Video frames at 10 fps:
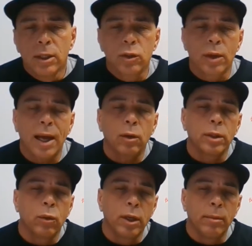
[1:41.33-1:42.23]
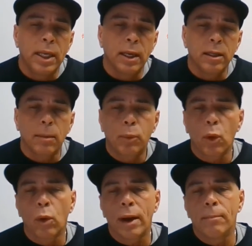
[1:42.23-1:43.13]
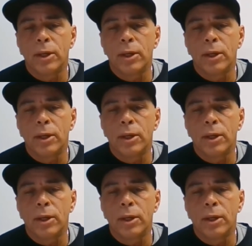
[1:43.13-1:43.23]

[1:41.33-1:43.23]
So not only will you be getting the program,